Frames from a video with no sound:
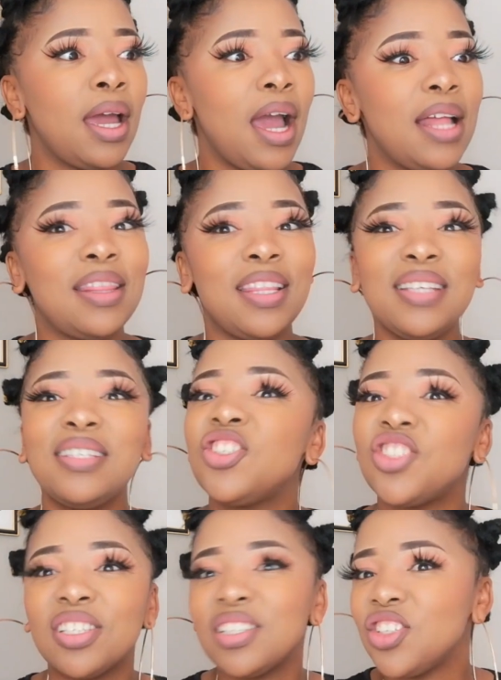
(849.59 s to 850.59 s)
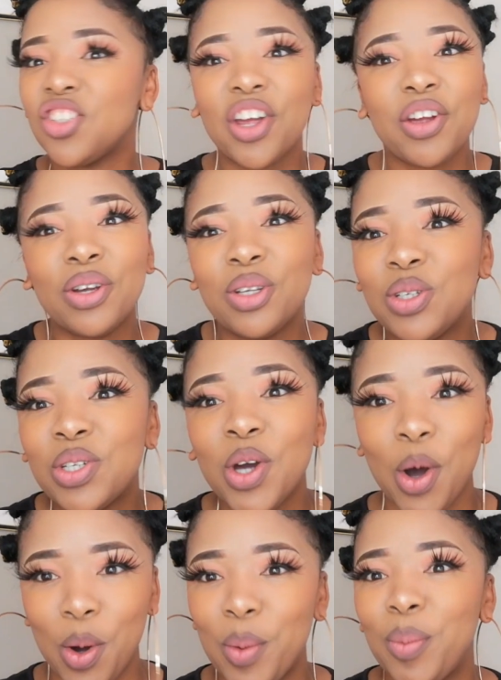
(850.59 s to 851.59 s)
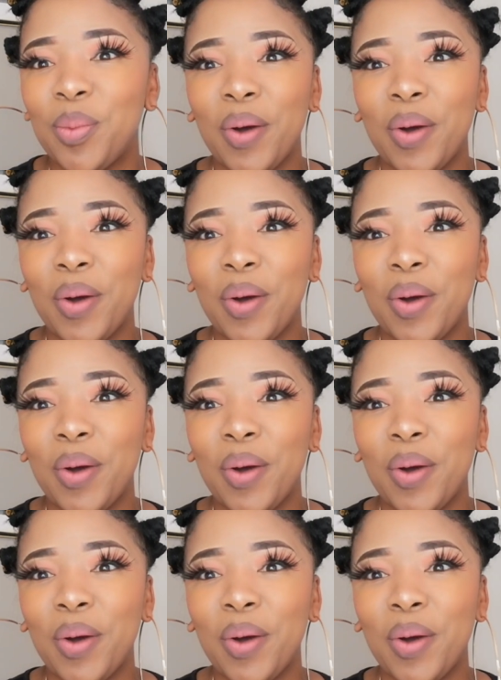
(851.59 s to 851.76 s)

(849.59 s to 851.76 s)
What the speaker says: And this is just a cherry on top.